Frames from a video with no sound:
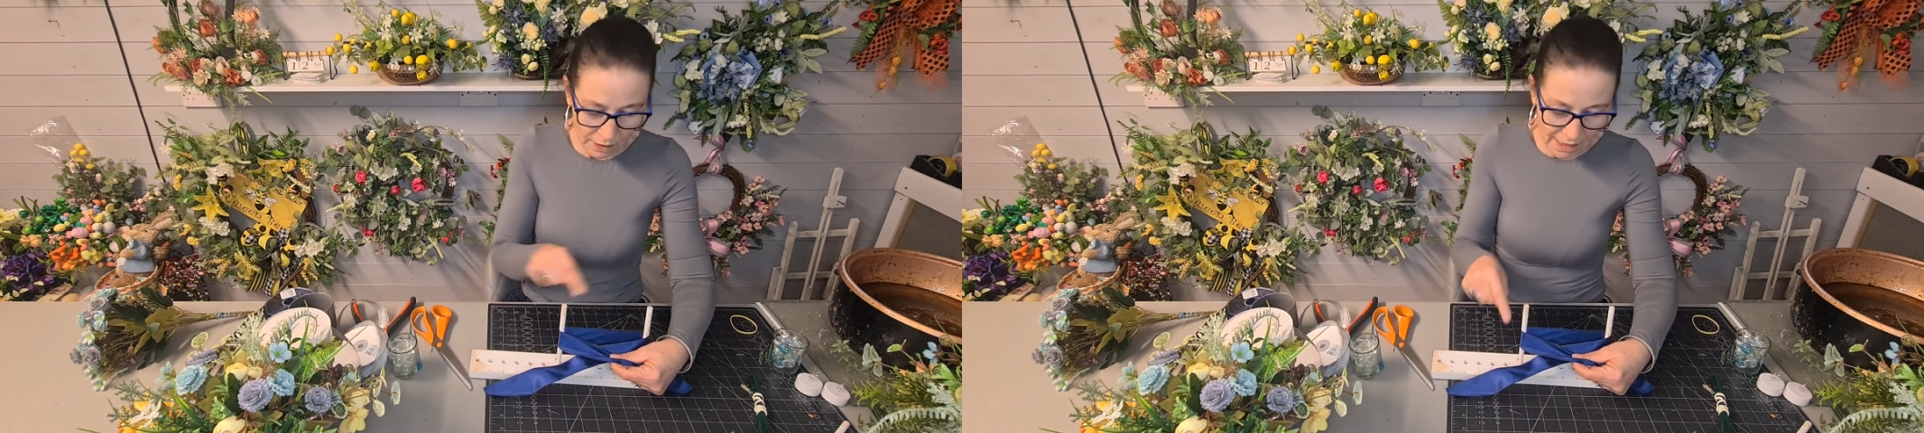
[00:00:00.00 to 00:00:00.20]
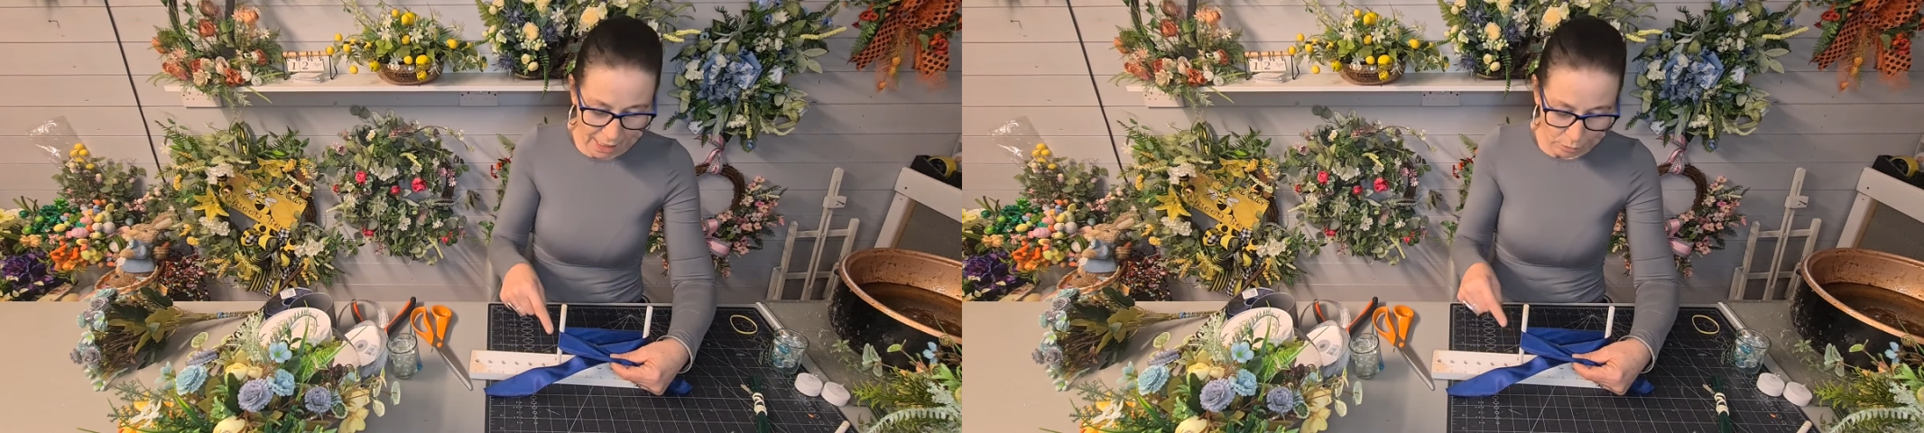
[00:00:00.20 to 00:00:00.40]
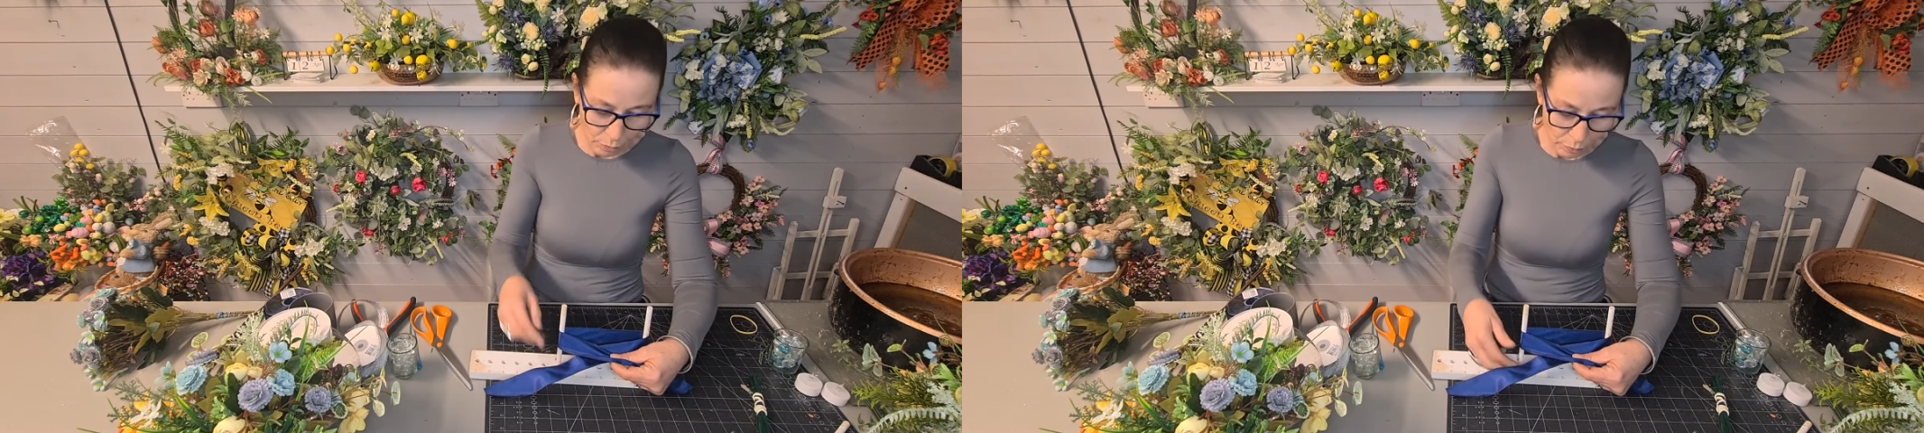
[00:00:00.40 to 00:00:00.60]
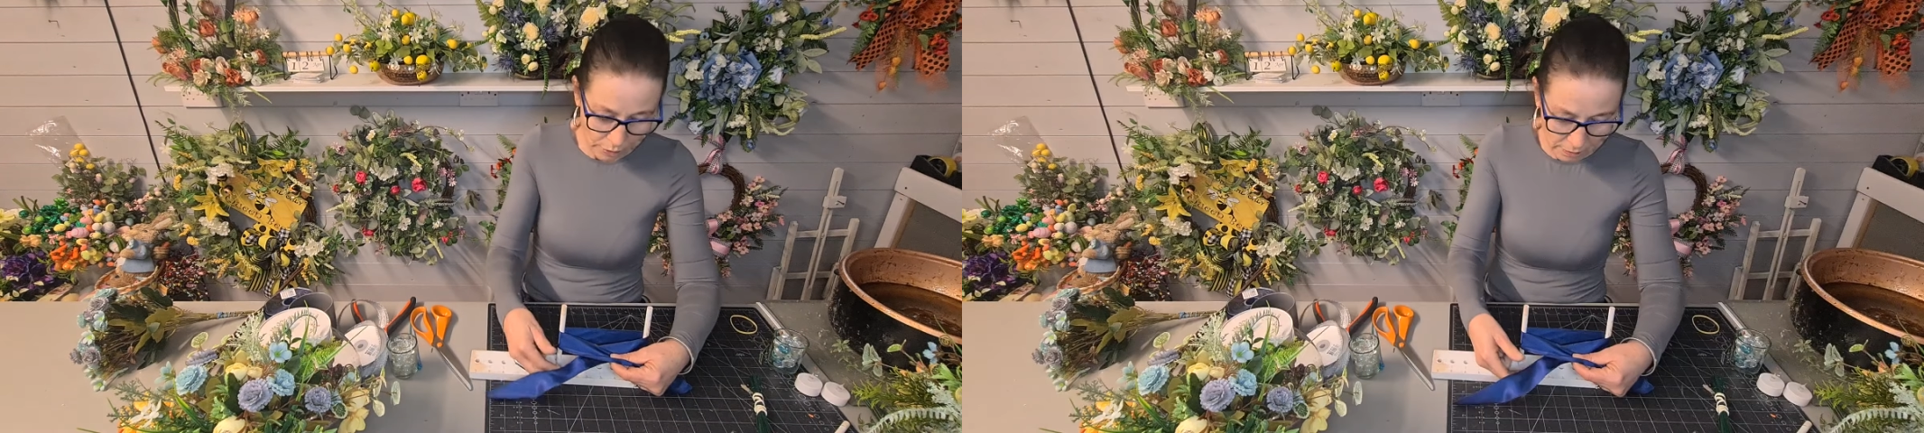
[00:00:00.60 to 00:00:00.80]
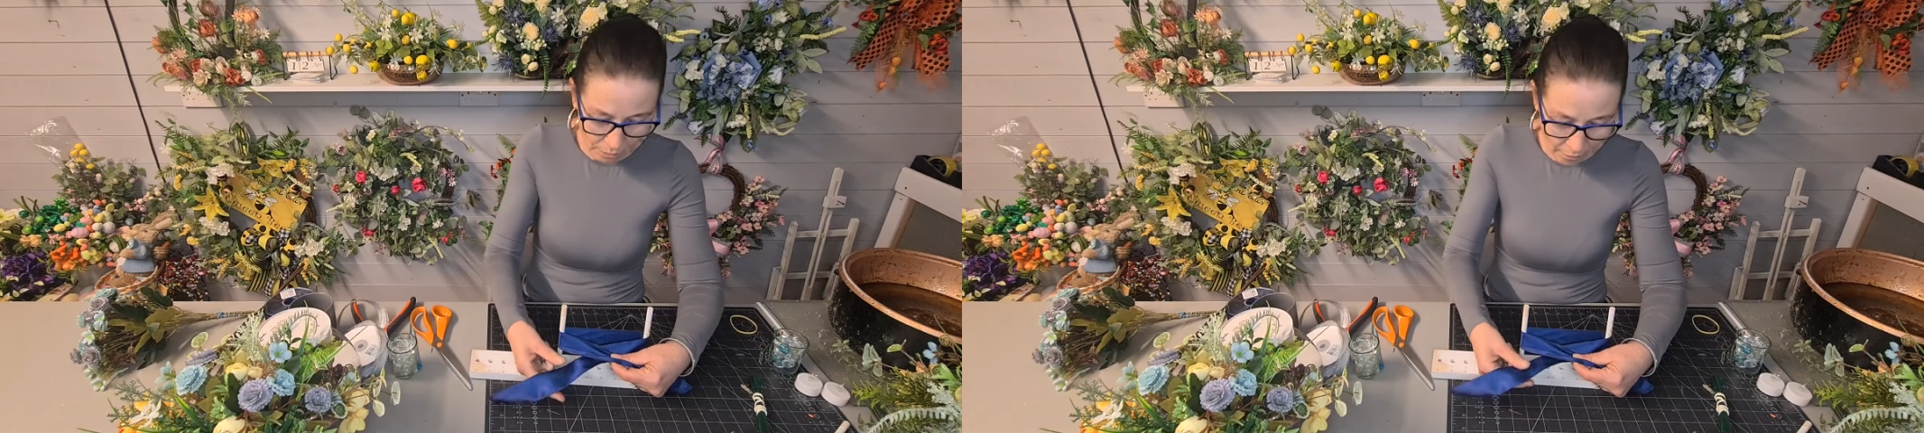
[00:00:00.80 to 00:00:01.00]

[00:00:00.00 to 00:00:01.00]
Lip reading: dowels.